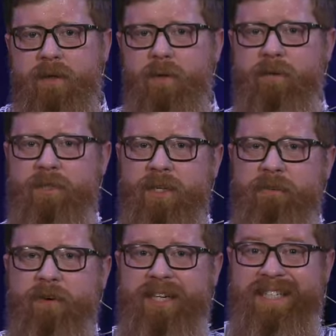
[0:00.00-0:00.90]
What if
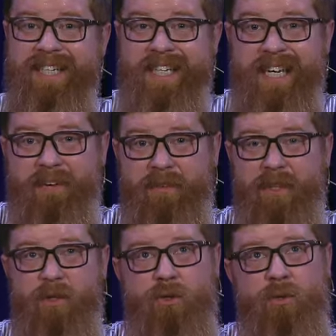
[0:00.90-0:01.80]
suffering is a gift
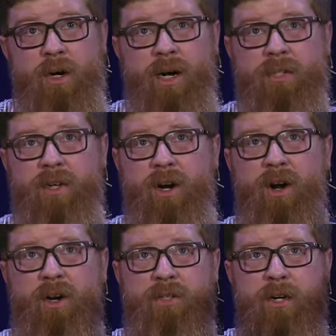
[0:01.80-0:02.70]
that draws our
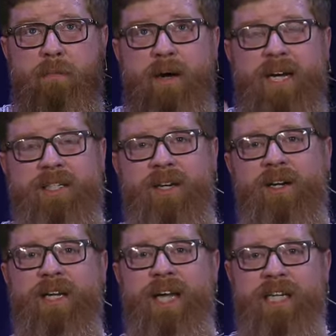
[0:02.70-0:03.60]
hearts, our minds, and our
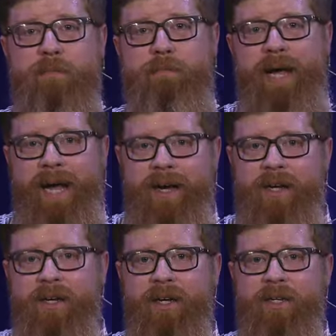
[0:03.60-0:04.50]
gaze back
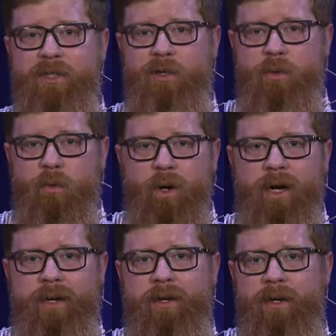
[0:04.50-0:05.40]
to the
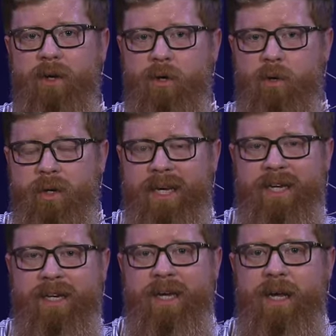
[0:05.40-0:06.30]
one who
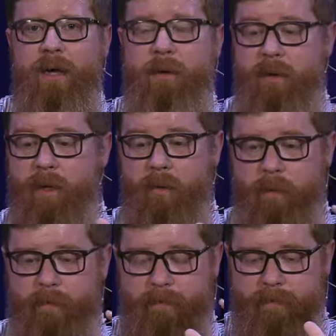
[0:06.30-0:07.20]
can
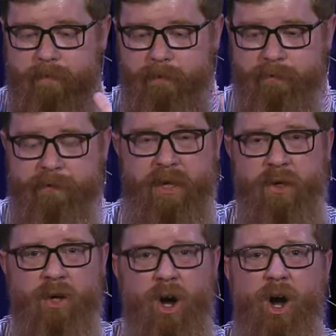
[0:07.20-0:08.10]

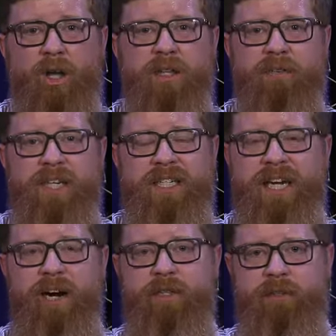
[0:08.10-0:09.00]
fulfill all of the
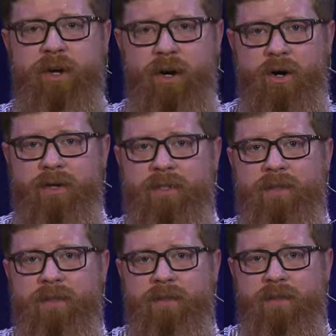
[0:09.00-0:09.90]
desires of our heart?
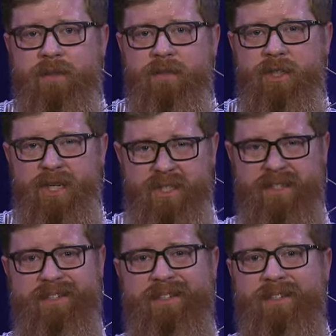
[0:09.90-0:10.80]

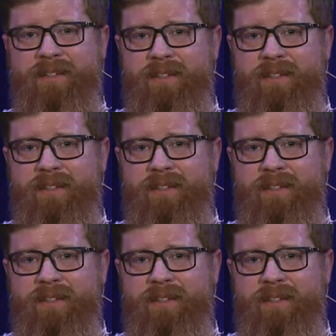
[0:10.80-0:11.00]
Jesus.